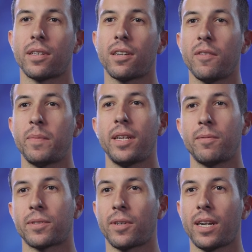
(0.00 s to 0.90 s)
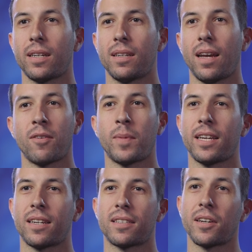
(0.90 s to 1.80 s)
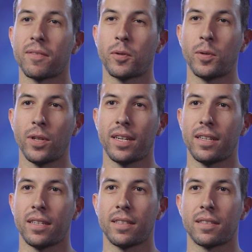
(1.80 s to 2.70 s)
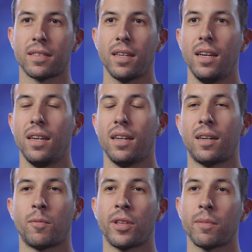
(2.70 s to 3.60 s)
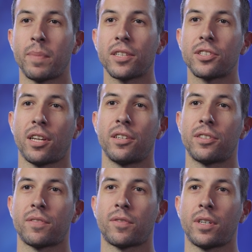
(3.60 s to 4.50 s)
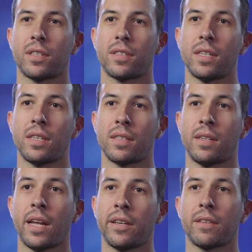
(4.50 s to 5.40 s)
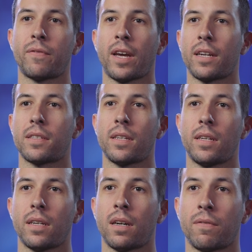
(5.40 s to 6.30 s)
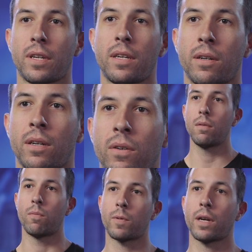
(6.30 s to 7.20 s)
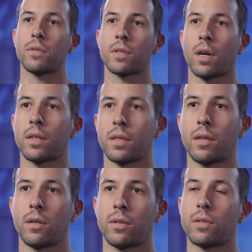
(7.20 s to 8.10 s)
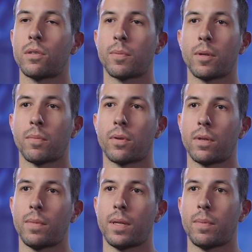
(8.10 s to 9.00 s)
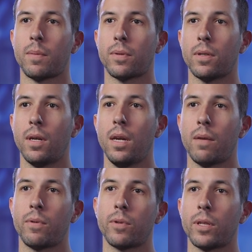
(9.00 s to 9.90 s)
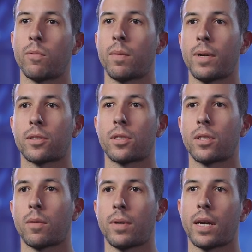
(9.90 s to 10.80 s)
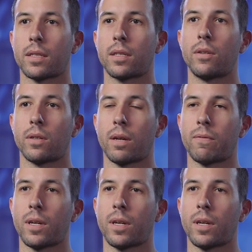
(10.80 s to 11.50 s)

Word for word: the kickoff meeting was great. Everybody had a ton of cool ideas. Uh, one of the biggest challenges for us is nailing the fantasy of a hero. Kel'Thuzad is a hero that's super important to many people, and we really want to make sure that we execute on that